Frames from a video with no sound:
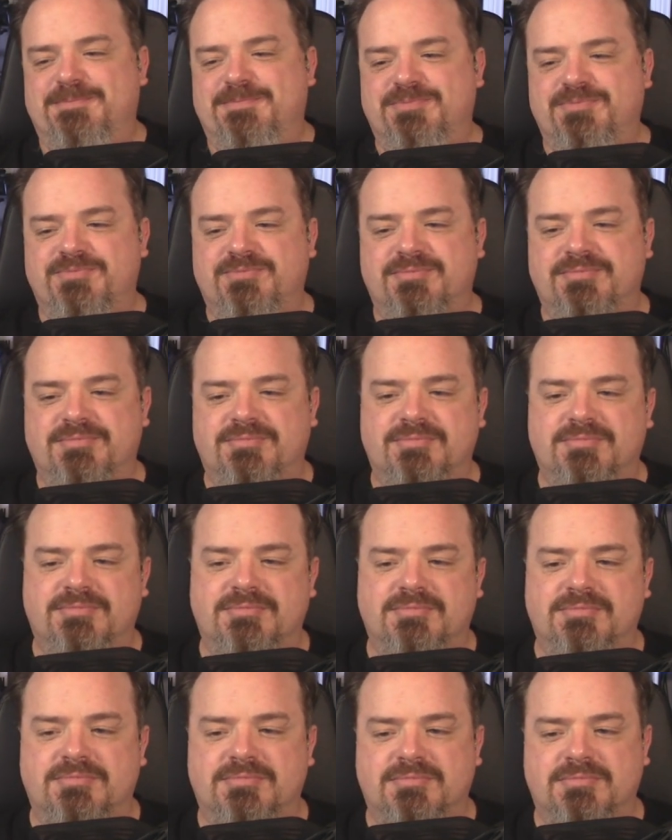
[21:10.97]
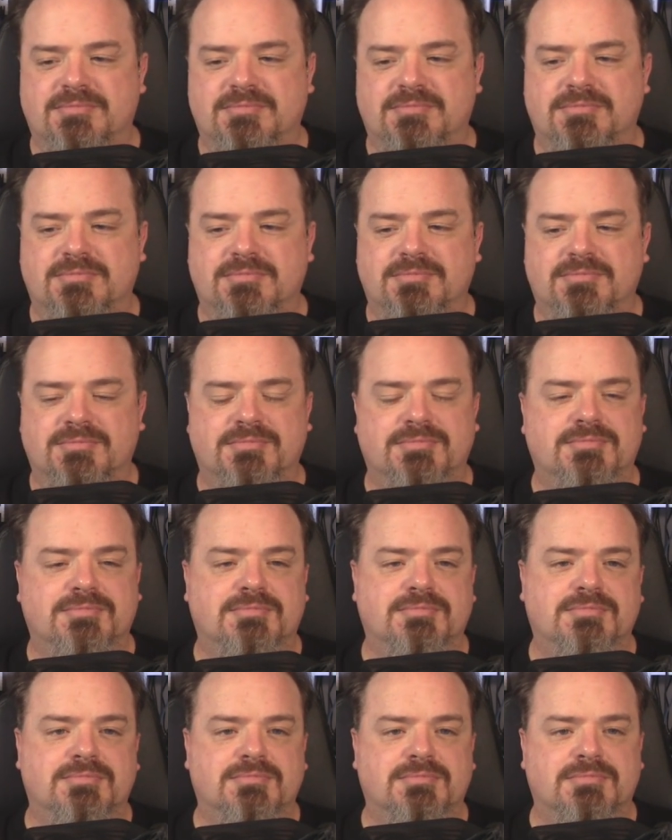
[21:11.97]

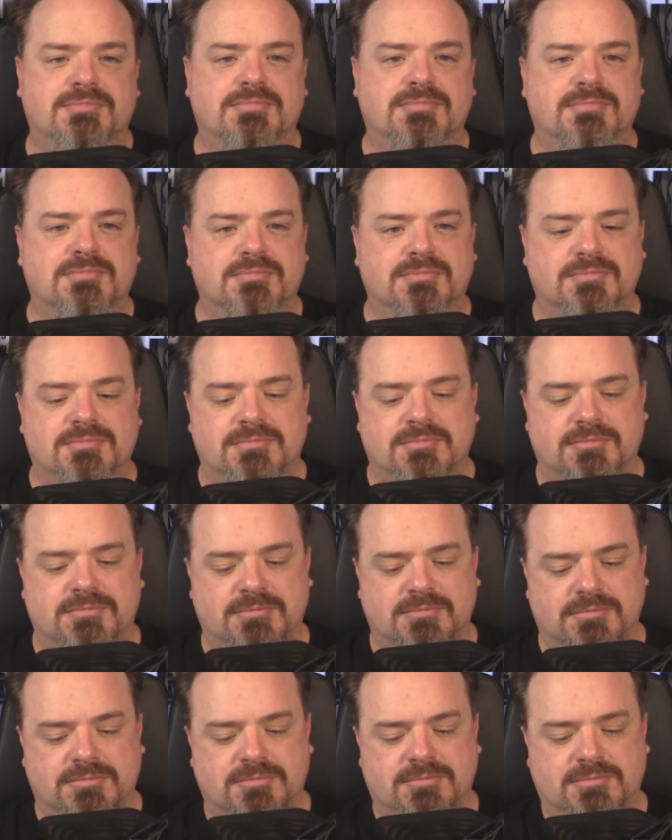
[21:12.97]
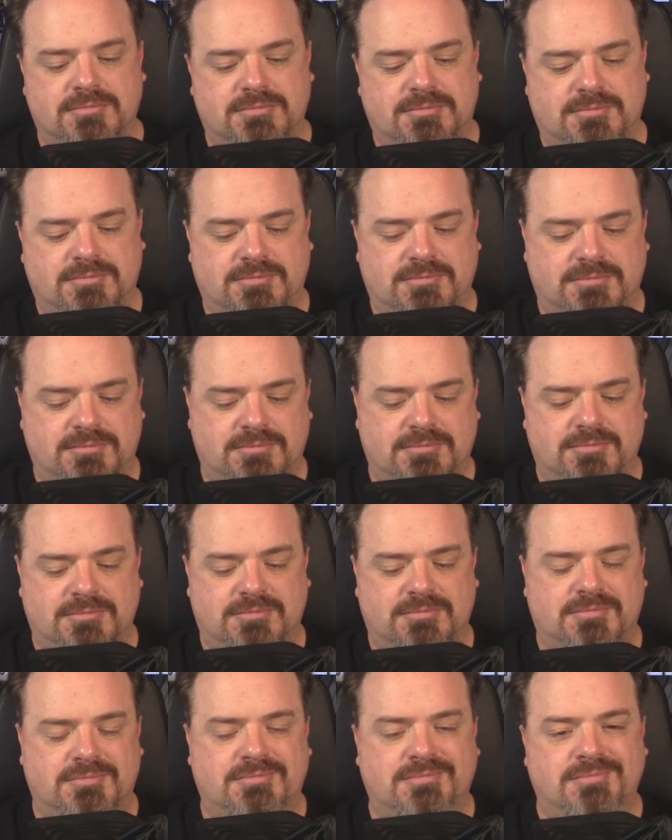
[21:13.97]

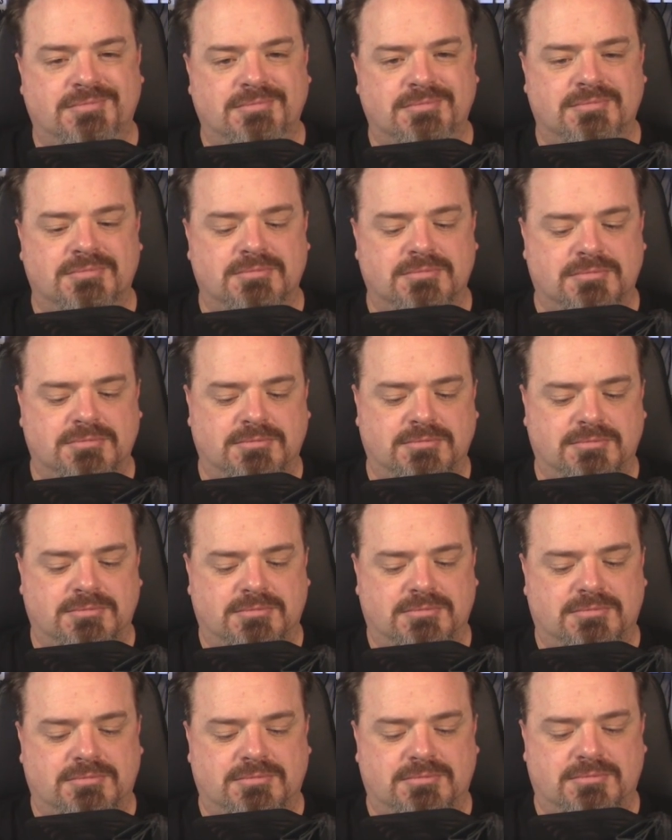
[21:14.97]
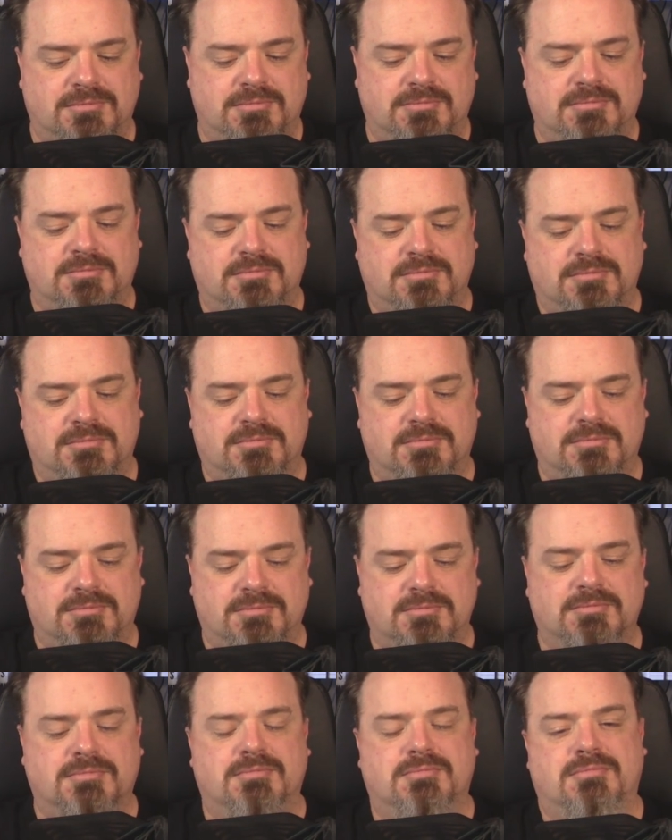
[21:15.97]

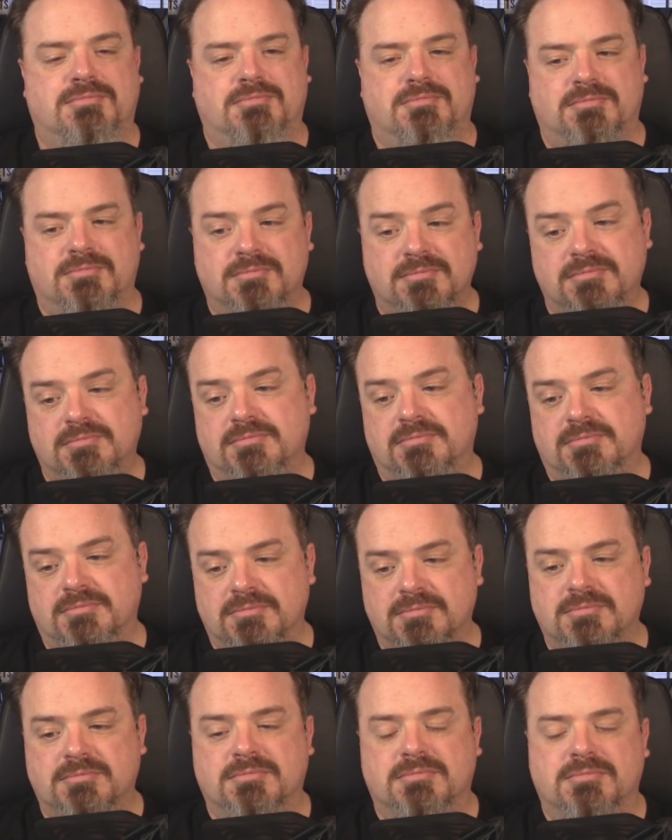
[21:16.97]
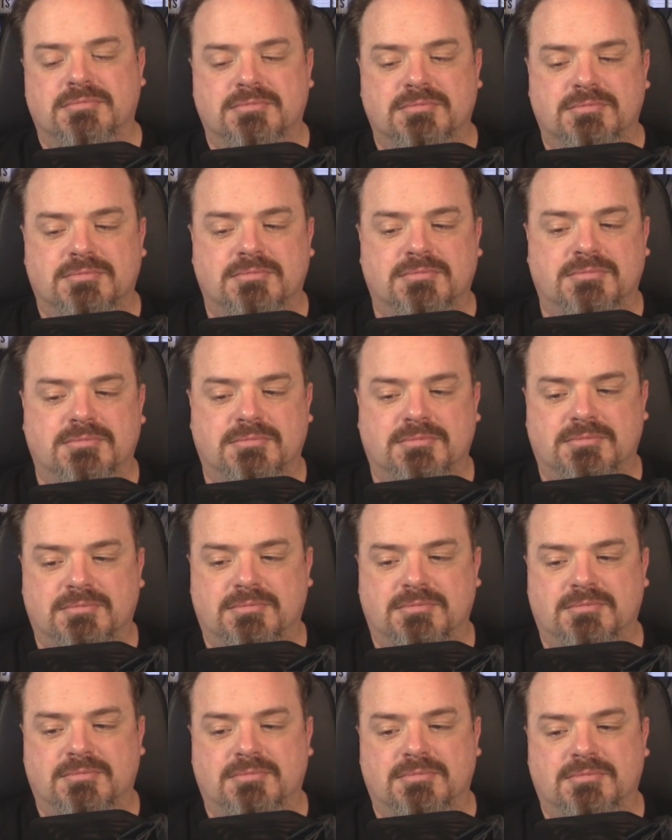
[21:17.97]
(not speaking)